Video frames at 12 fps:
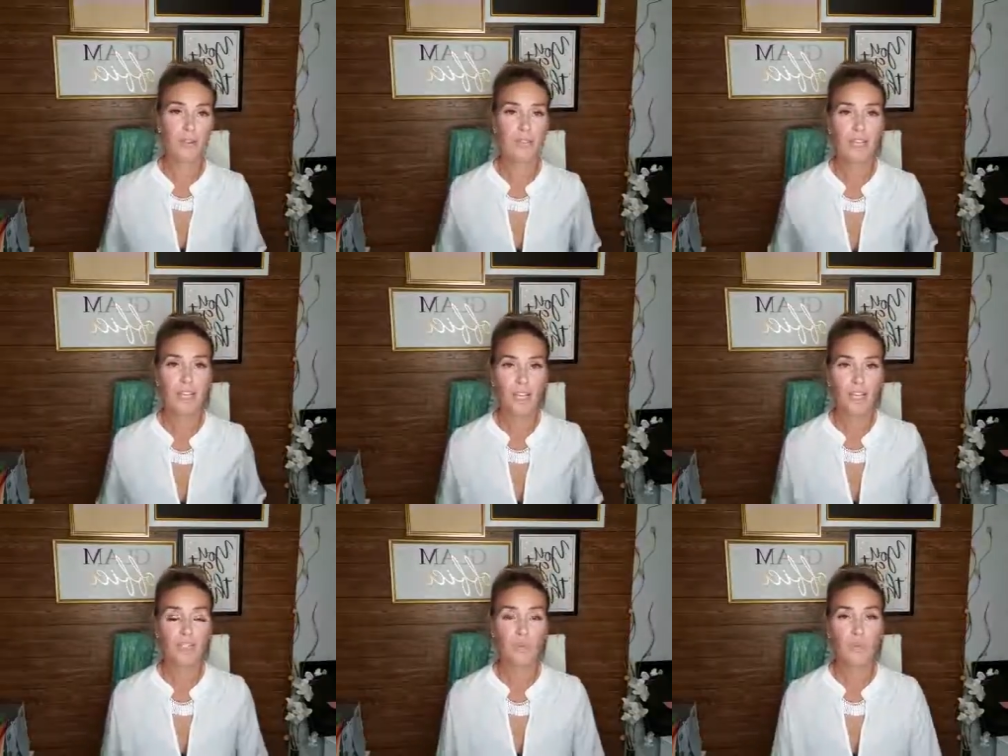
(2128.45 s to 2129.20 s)
because
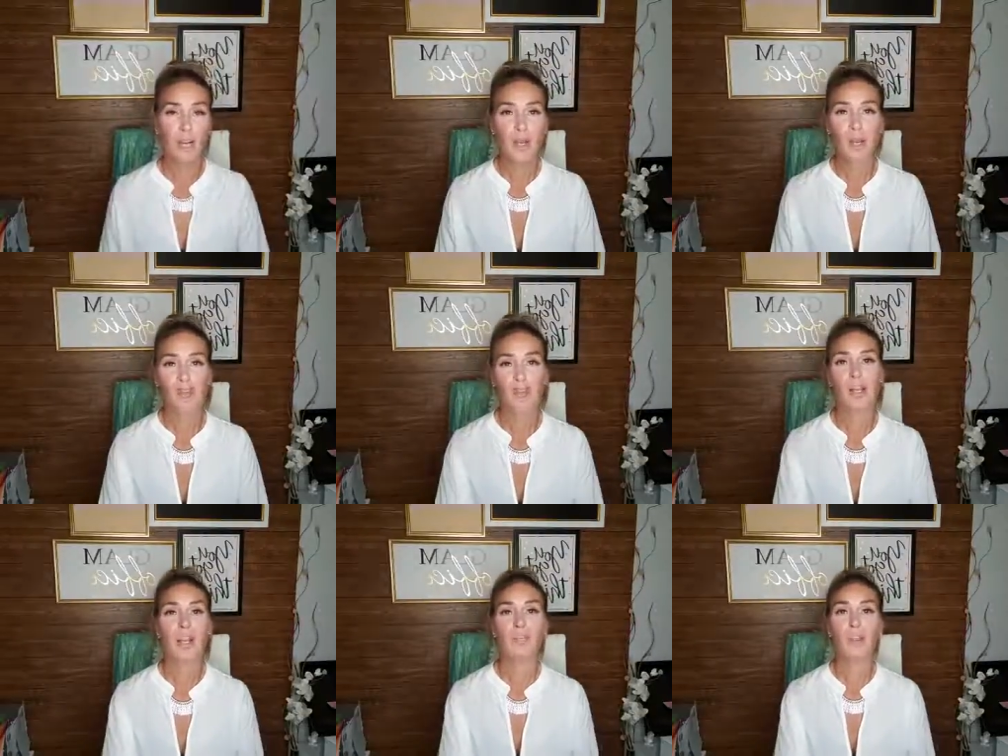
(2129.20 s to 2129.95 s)
it's when I'm
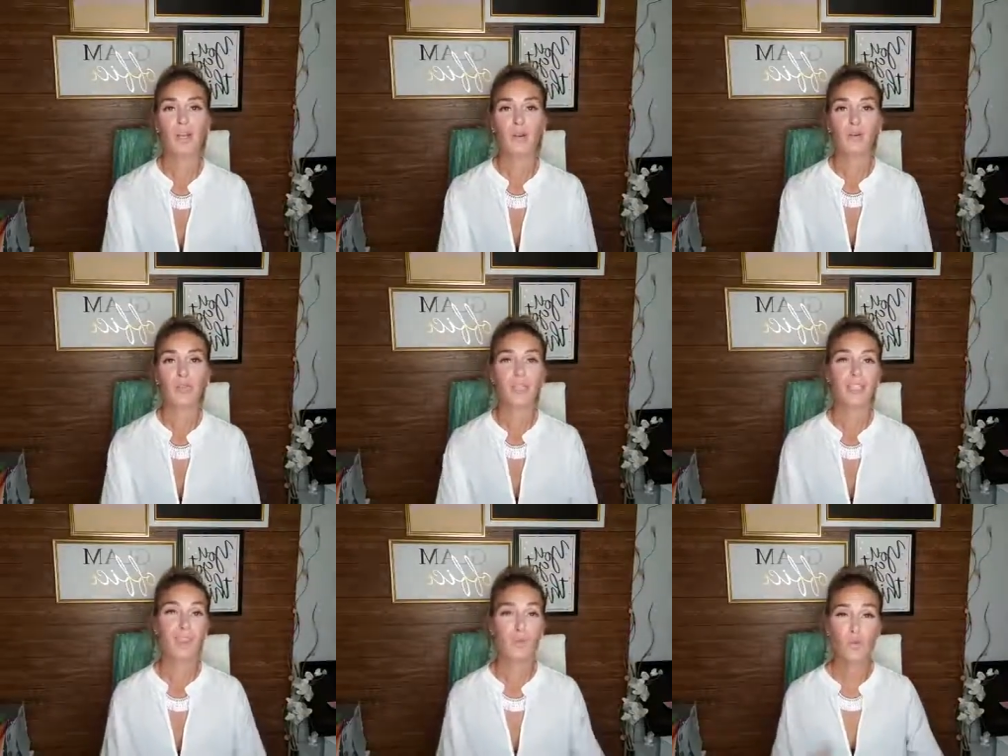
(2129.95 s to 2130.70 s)
live that
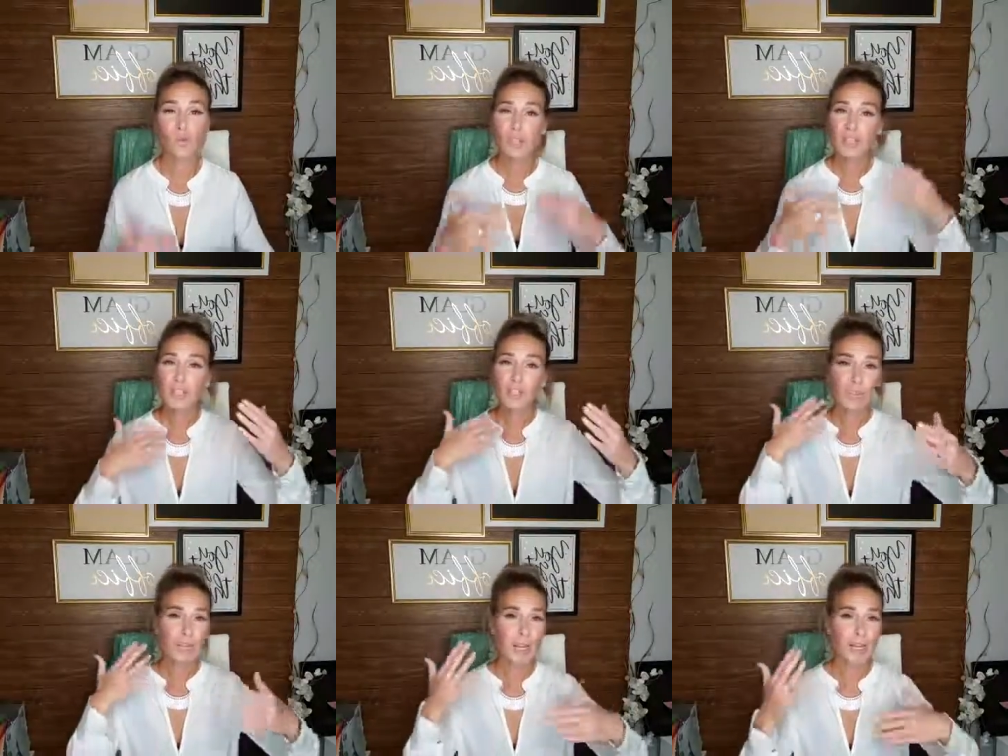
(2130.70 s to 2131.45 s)
it's
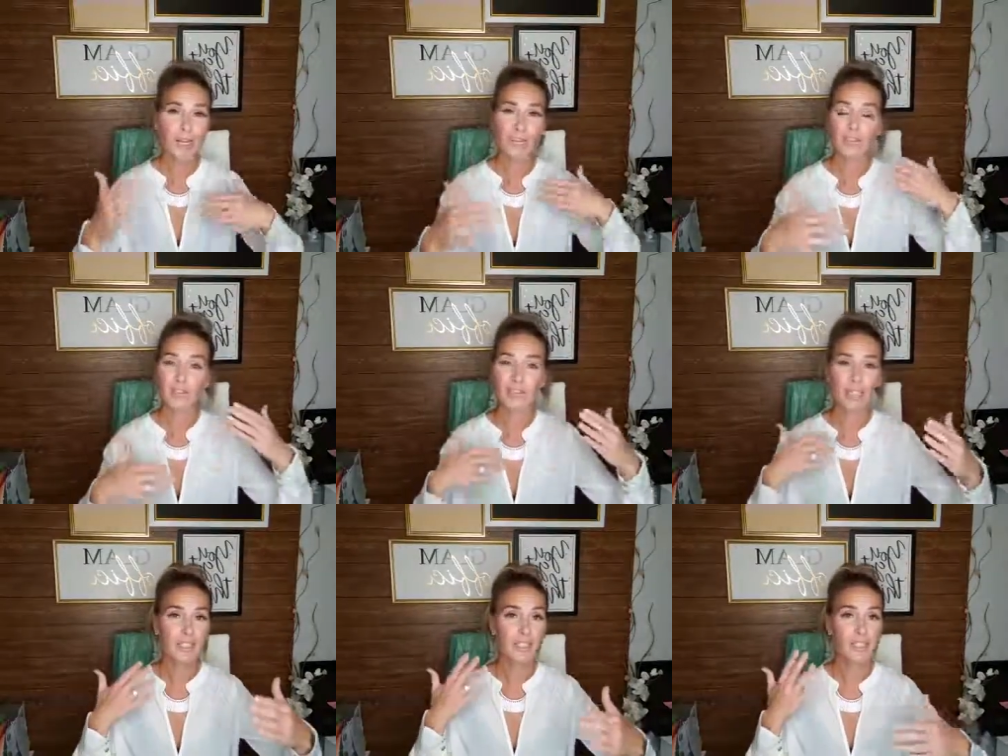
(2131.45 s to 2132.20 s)
retraining
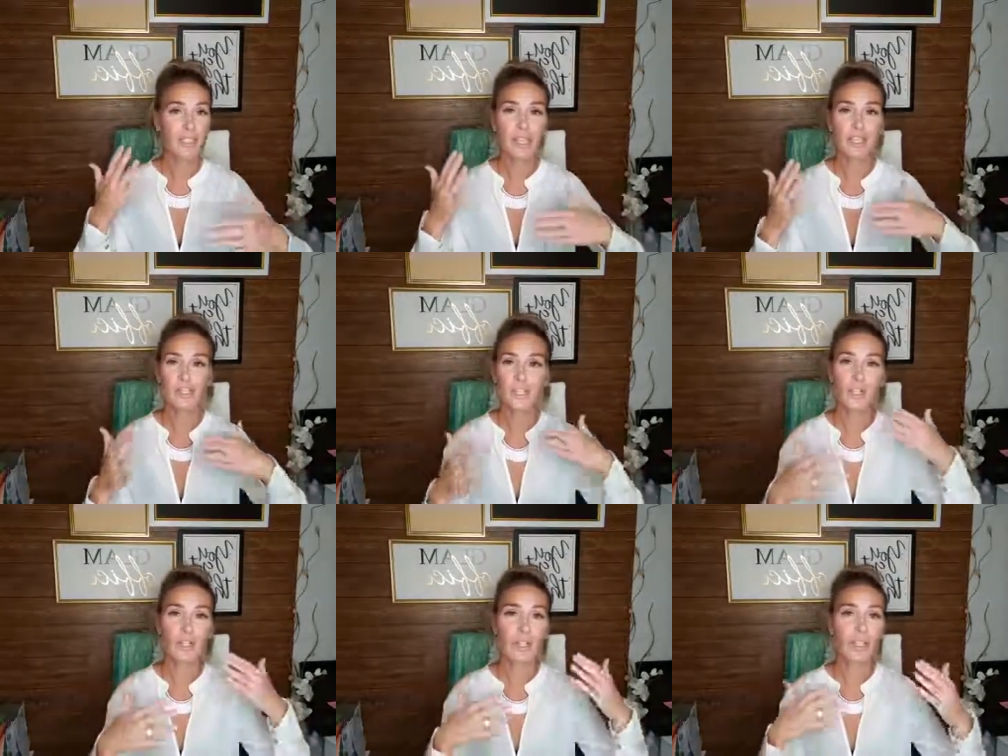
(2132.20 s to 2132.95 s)
these things that
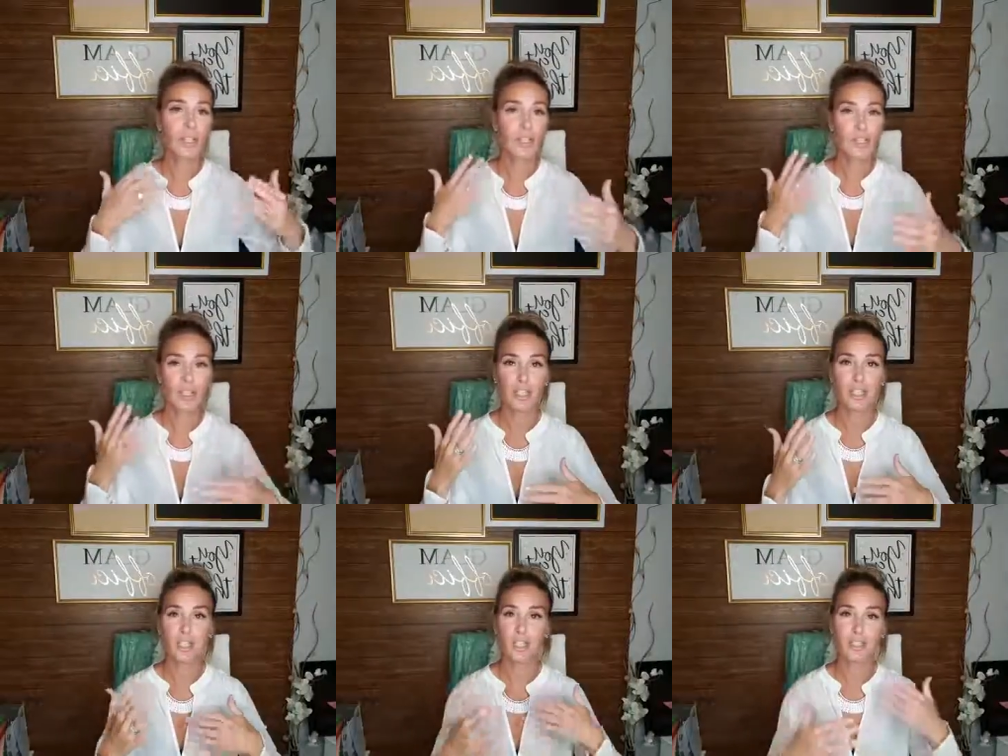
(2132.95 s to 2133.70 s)
are conditioned
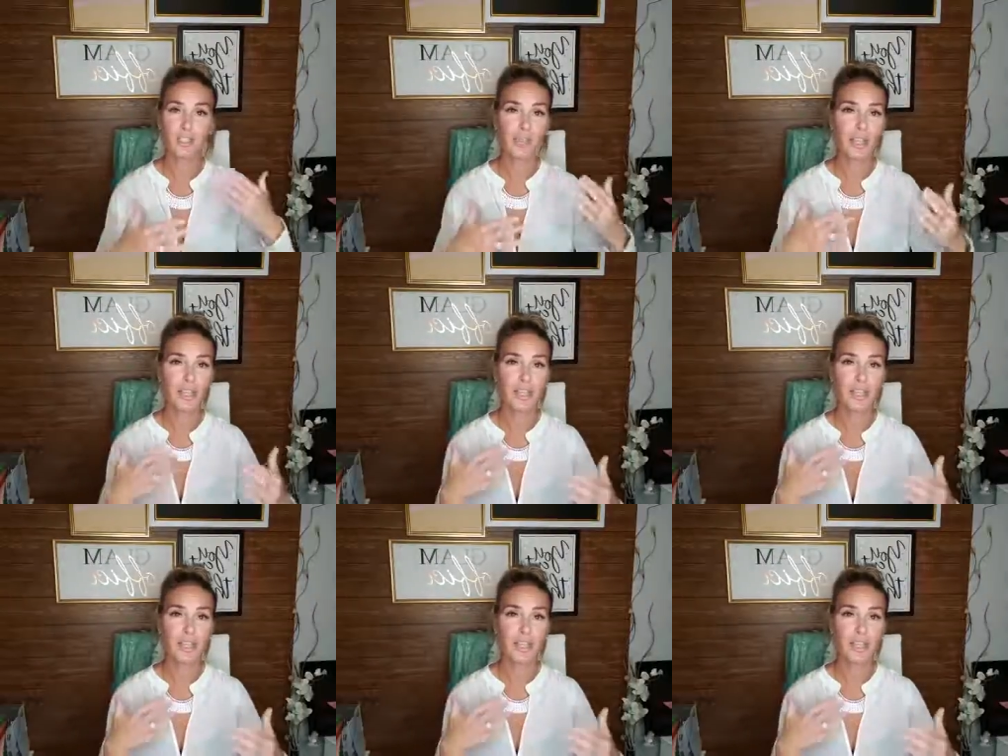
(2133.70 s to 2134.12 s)
in us, right?